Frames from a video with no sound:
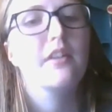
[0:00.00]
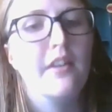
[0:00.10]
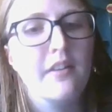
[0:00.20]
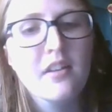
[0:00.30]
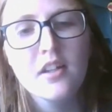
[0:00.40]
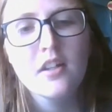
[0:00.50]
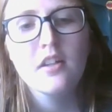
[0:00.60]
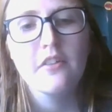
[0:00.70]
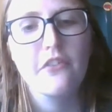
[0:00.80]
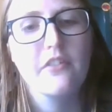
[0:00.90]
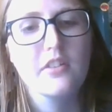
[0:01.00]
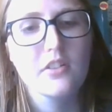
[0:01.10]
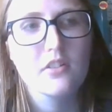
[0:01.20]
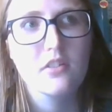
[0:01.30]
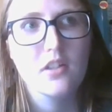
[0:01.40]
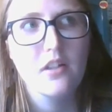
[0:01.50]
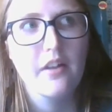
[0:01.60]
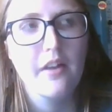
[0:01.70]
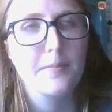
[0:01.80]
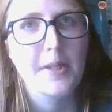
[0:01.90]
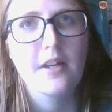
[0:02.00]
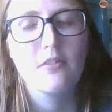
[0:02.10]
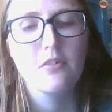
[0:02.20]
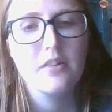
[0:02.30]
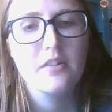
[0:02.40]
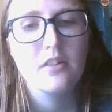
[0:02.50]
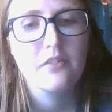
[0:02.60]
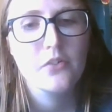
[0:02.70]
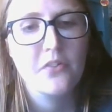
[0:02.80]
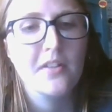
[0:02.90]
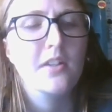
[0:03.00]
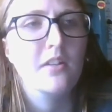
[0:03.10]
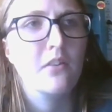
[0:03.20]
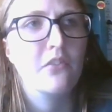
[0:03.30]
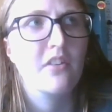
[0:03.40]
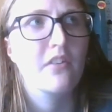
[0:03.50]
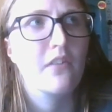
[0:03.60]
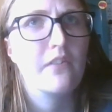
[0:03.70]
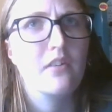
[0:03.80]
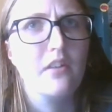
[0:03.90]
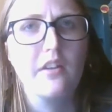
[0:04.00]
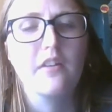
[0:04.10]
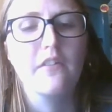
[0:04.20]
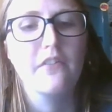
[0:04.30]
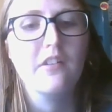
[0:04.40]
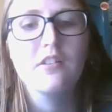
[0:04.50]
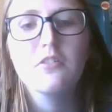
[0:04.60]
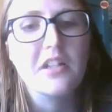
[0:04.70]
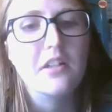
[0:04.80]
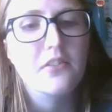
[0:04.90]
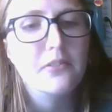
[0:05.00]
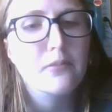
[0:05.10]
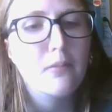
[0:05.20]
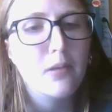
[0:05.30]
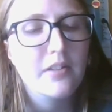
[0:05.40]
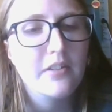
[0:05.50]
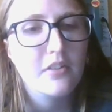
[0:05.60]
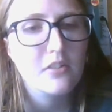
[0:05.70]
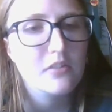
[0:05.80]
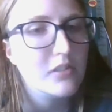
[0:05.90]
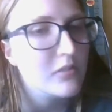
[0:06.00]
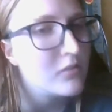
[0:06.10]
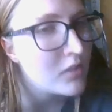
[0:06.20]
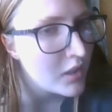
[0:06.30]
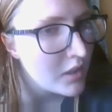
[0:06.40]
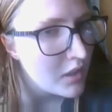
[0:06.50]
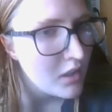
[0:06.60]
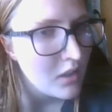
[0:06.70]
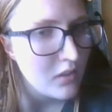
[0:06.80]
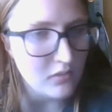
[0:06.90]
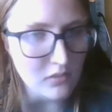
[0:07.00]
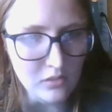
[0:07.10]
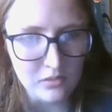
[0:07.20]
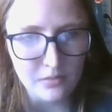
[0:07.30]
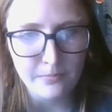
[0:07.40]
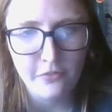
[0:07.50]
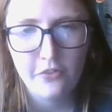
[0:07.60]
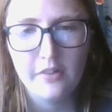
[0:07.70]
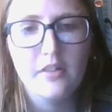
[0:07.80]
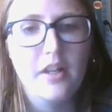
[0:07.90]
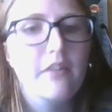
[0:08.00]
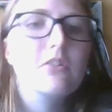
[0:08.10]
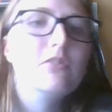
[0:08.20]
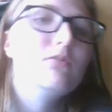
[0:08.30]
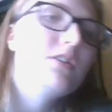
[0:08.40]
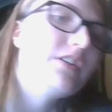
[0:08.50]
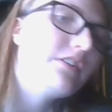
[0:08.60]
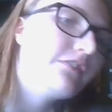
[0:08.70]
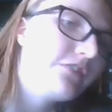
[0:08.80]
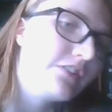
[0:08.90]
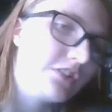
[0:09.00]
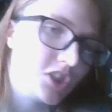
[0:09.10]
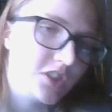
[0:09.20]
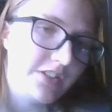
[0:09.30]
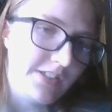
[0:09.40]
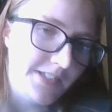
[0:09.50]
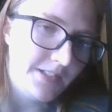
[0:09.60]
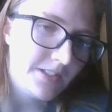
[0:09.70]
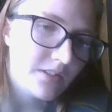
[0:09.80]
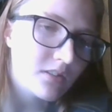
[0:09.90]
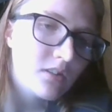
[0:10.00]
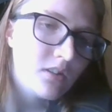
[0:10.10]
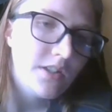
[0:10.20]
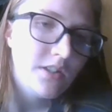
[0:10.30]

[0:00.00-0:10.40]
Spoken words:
and still am not old enough to get into this like casino that everyone wanted to go to. So after we finished eating,